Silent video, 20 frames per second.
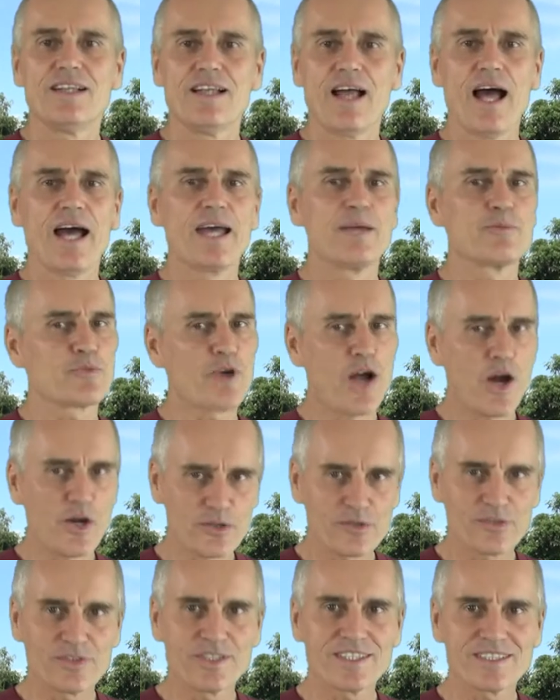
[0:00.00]
I'm proud
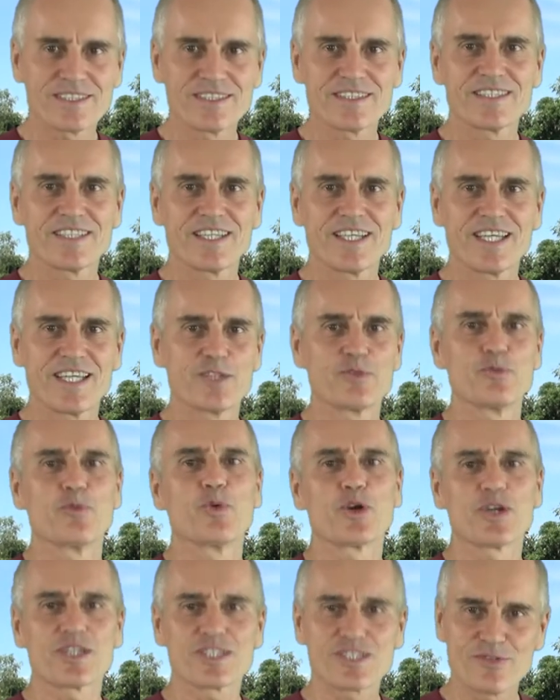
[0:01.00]
of it. It
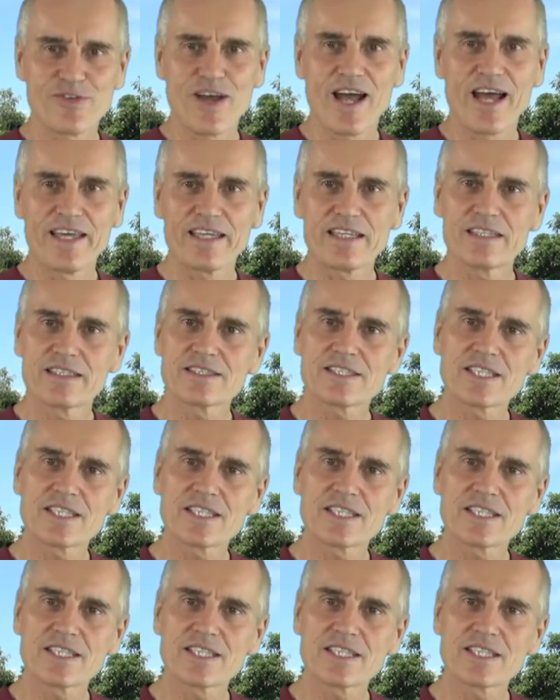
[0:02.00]
works fine.